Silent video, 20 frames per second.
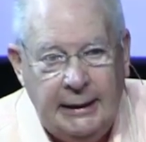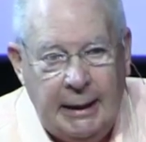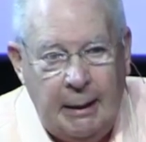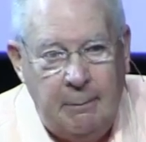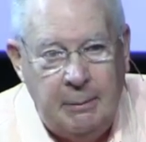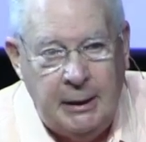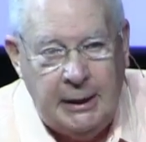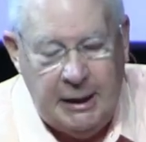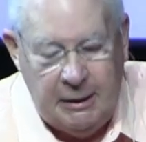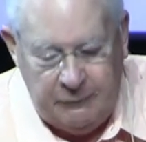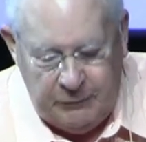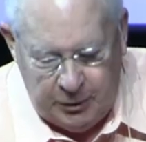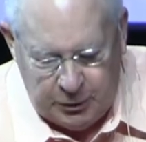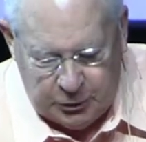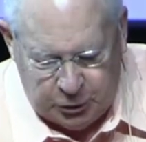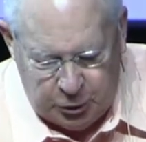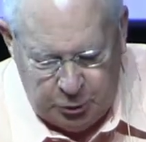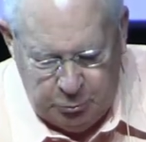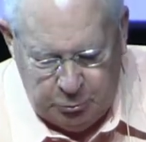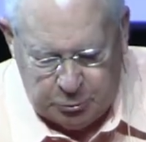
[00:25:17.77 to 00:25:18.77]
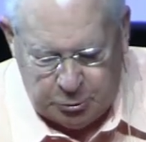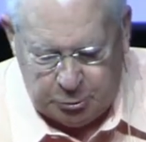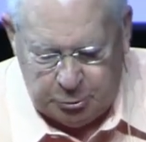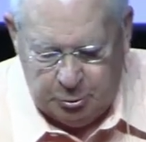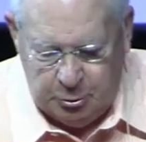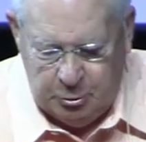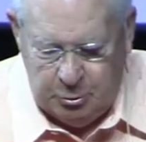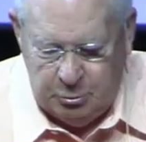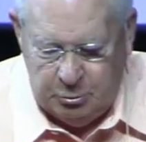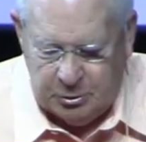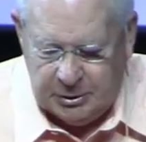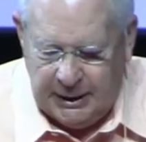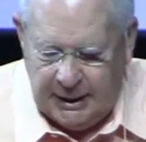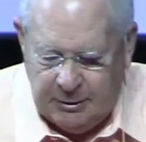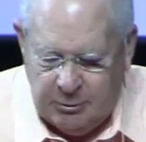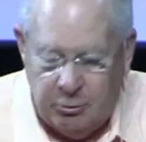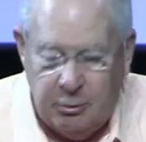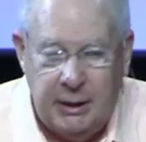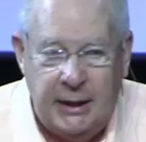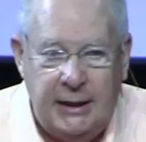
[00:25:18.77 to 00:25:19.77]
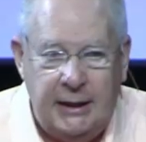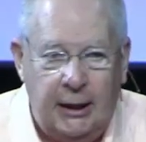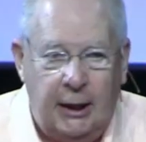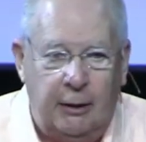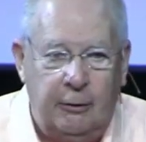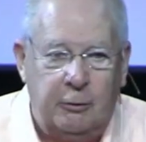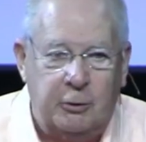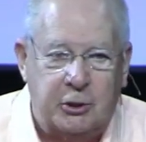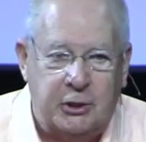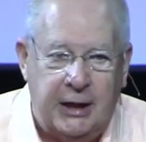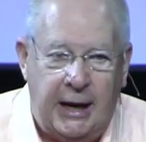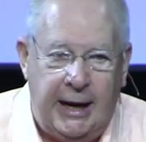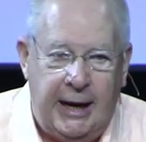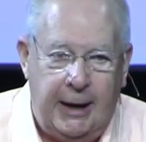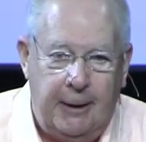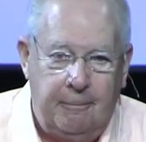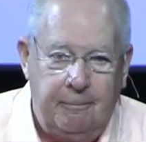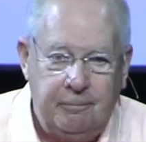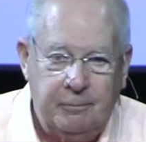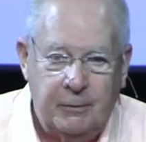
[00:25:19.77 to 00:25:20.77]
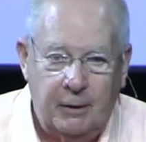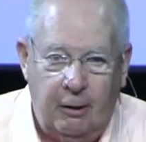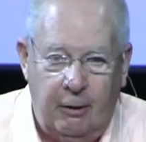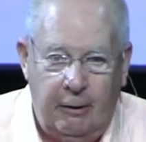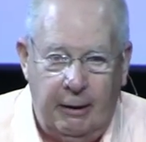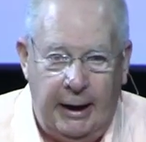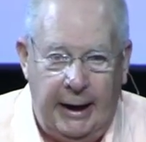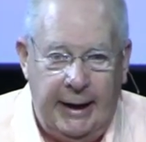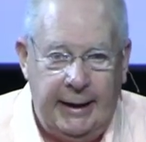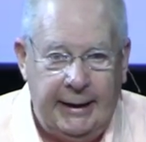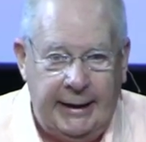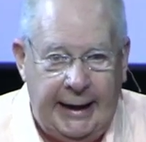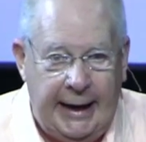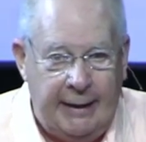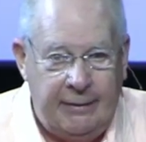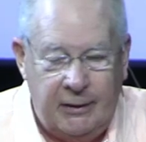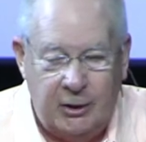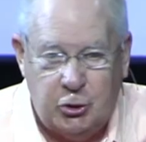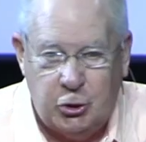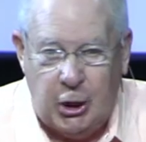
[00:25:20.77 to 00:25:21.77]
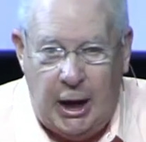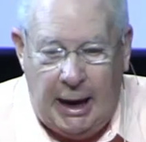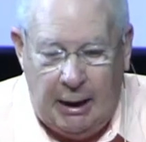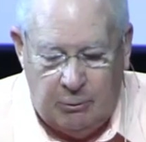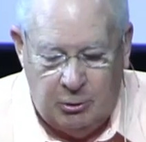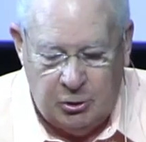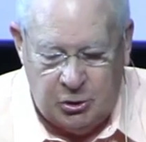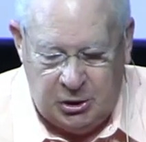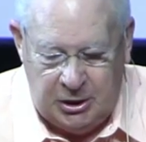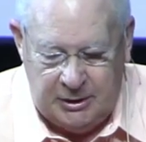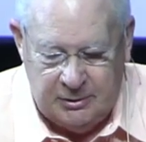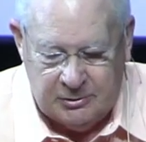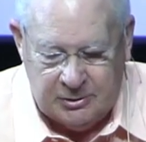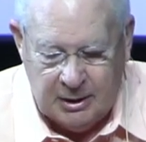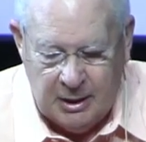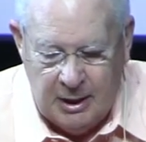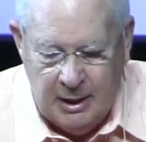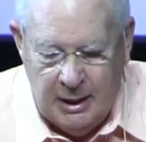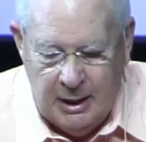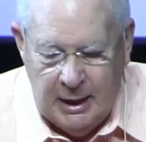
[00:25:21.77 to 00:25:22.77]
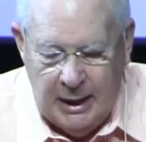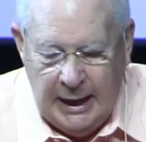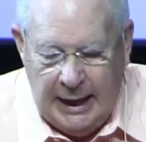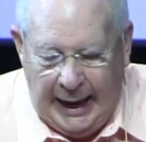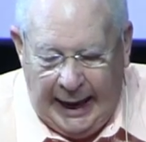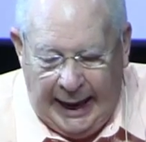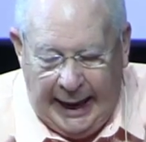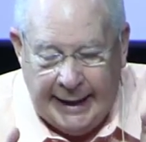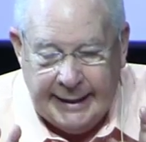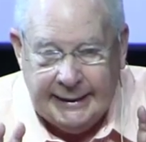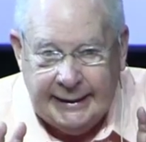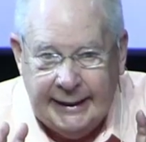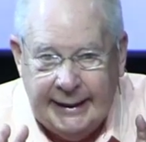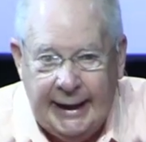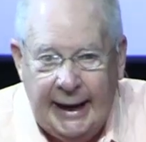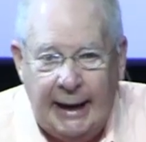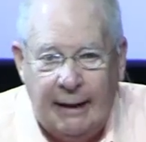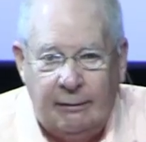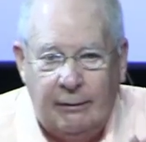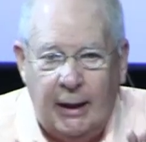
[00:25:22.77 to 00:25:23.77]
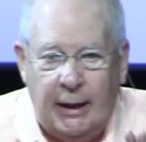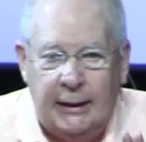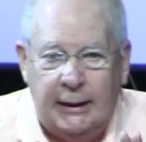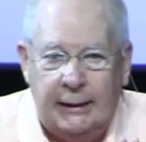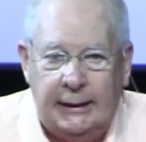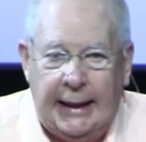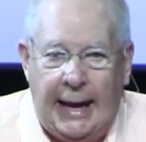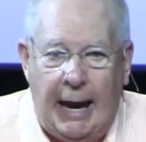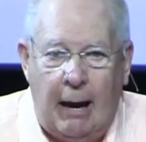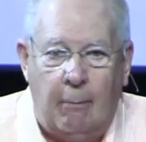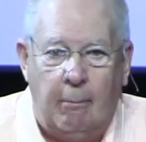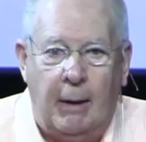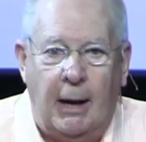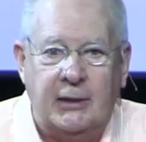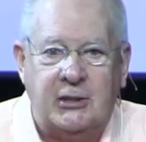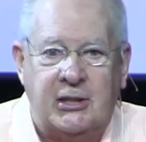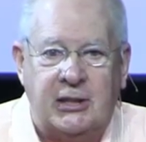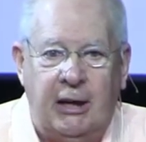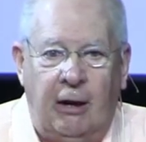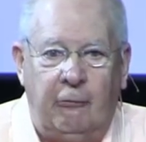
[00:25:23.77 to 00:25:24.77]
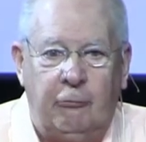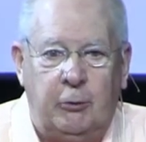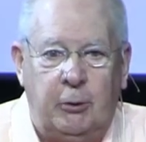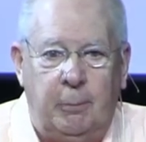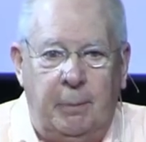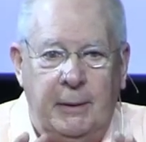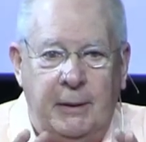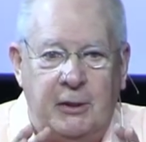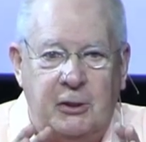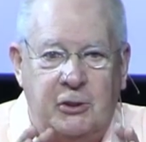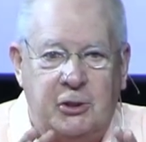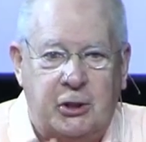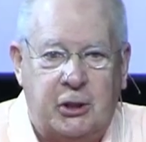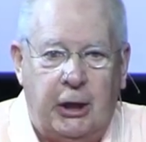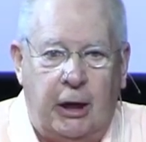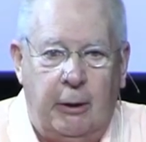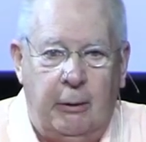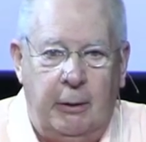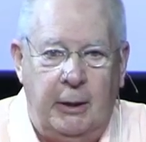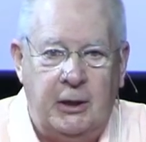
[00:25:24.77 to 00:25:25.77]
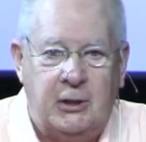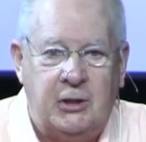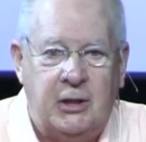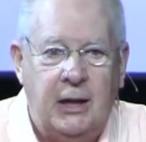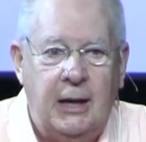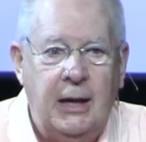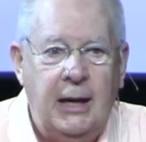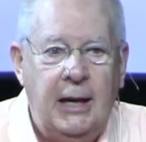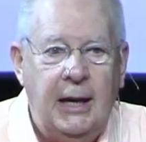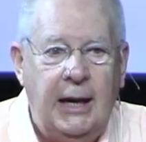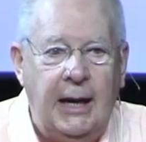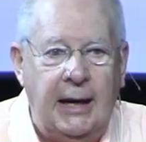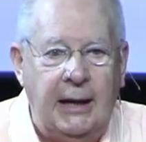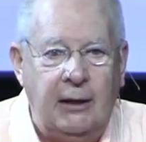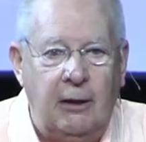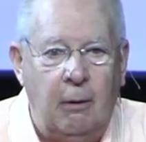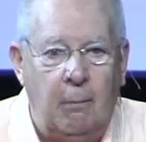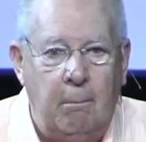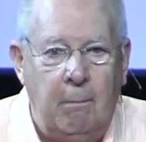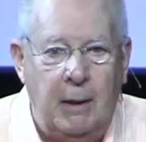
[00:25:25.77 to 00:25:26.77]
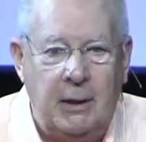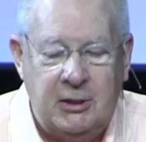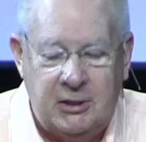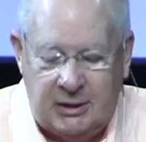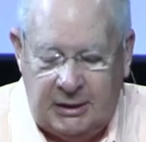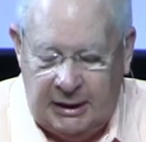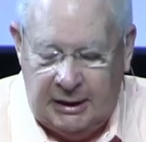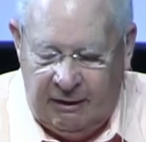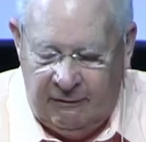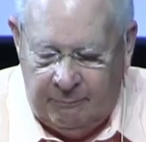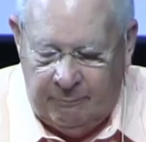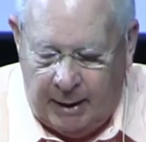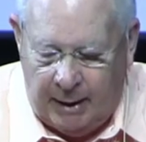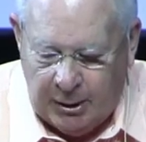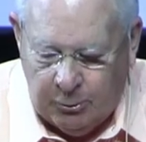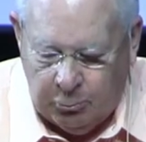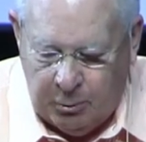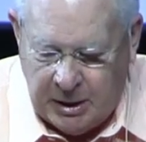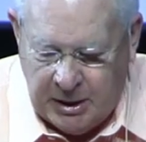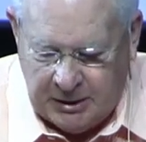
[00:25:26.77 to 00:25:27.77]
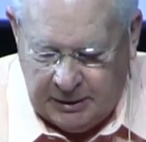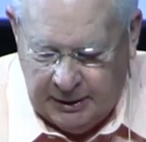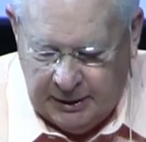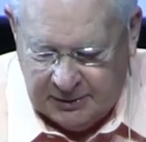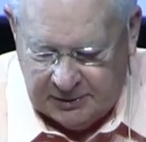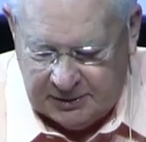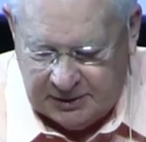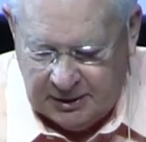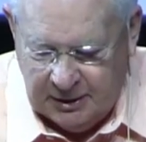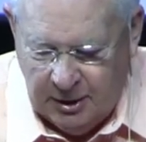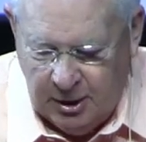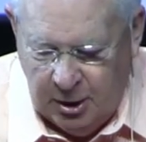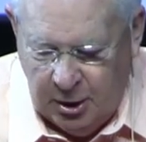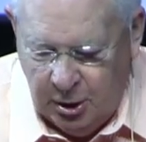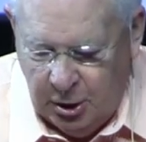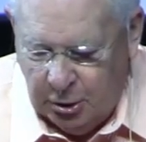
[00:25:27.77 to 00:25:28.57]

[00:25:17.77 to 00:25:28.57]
Let me give you two truths that you need to understand. All right, again, the challenge is I cannot allow myself to be discouraged in the midst of my weakness.